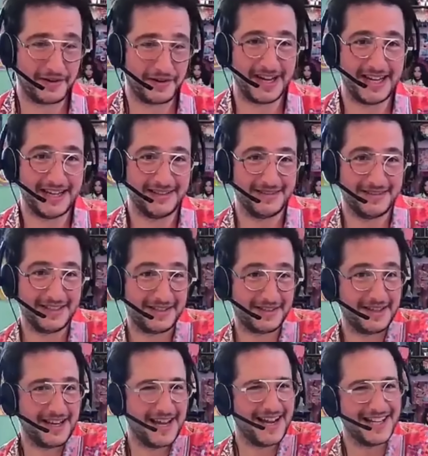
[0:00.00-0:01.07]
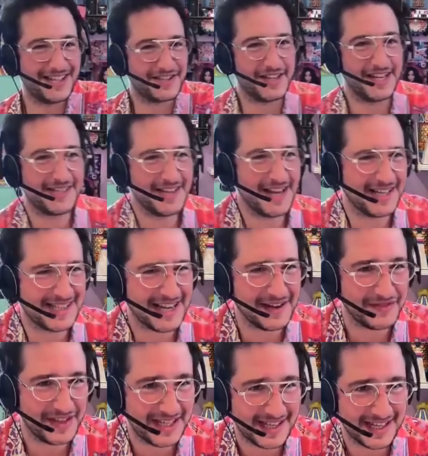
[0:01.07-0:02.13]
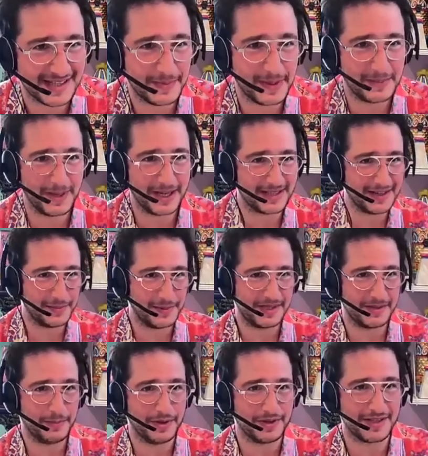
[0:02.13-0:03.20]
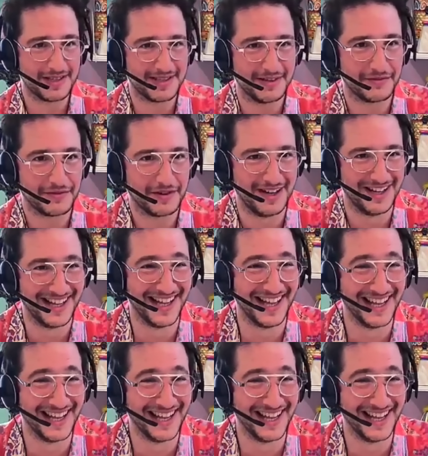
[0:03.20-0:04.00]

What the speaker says: very, yeah, it's nice to have these things being picked up as a positive, right?